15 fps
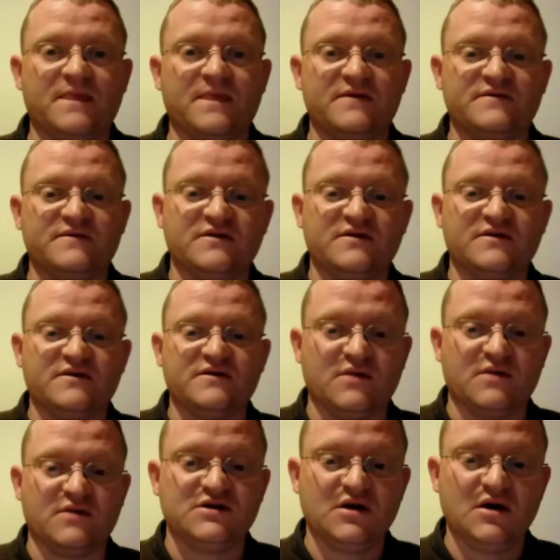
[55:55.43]
This is
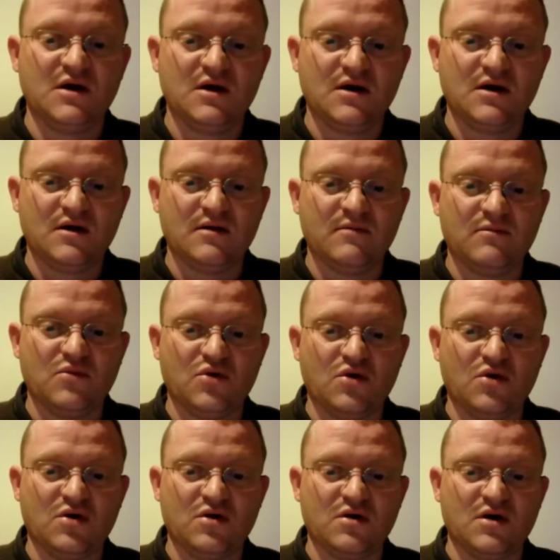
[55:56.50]
much
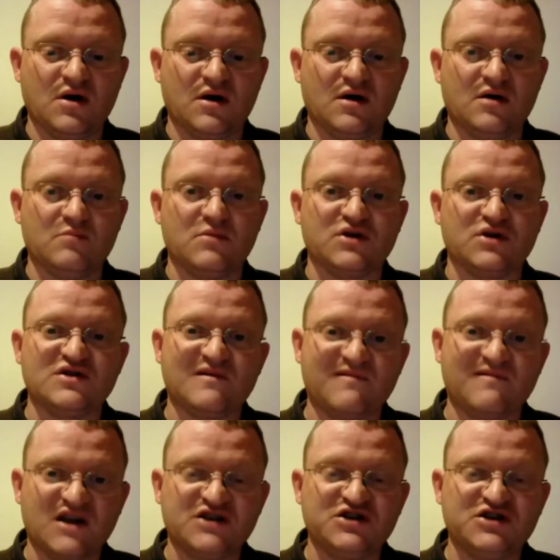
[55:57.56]
more, much
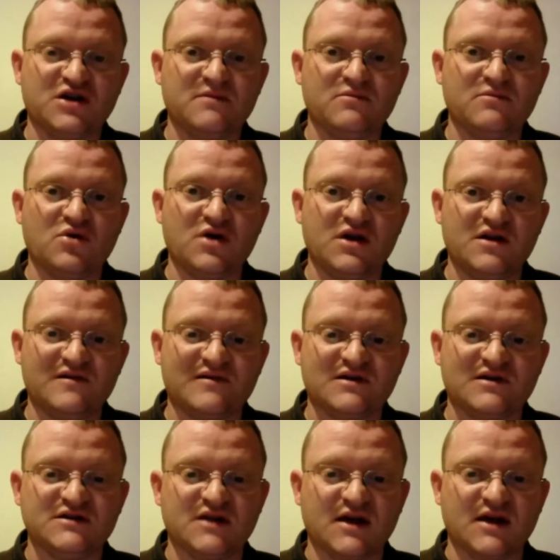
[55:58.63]
richer, more
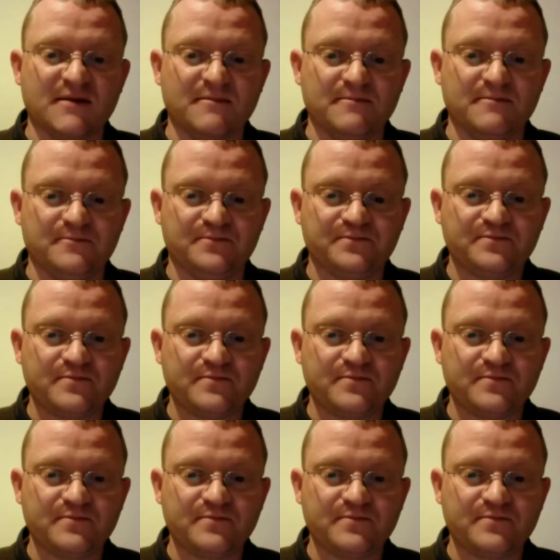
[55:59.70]
interesting.